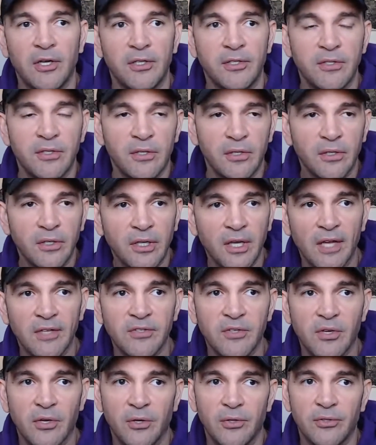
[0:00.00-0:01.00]
to
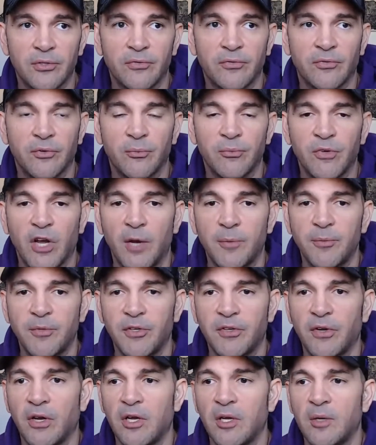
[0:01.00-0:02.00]
guest host from time to
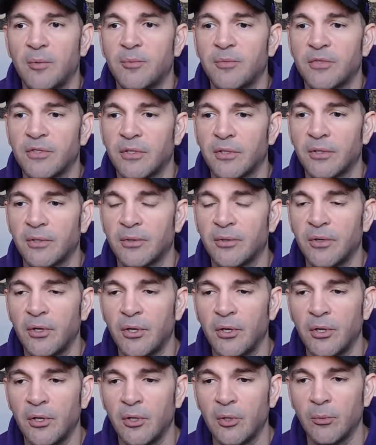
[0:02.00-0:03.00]
time. So
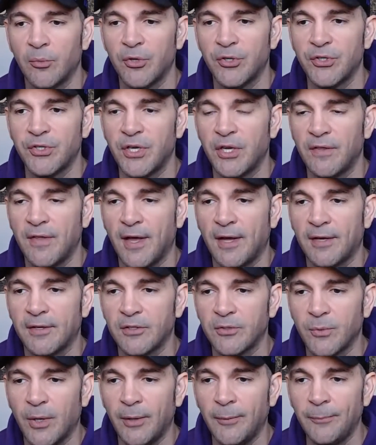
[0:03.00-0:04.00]
appreciate that
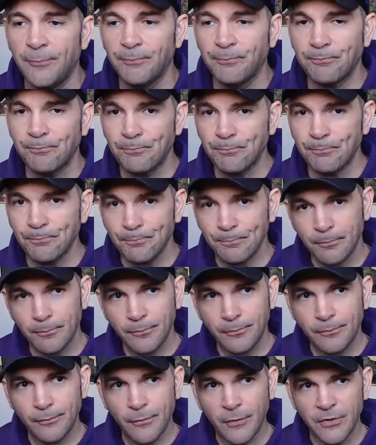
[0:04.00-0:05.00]
as well.
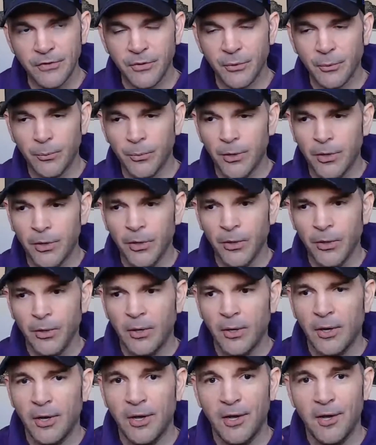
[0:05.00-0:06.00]
So
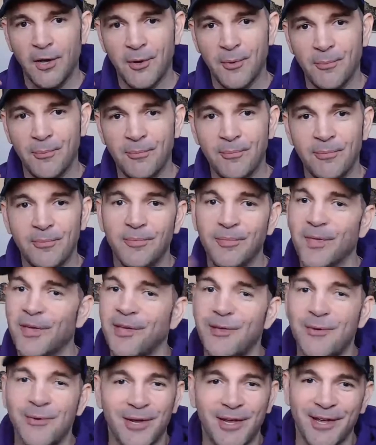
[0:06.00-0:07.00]

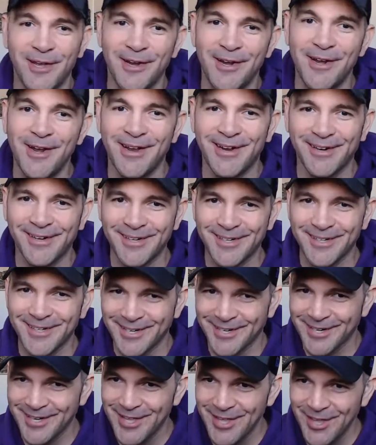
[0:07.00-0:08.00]
thank you again.
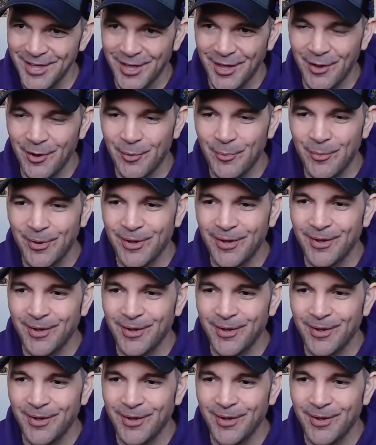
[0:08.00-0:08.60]
I hope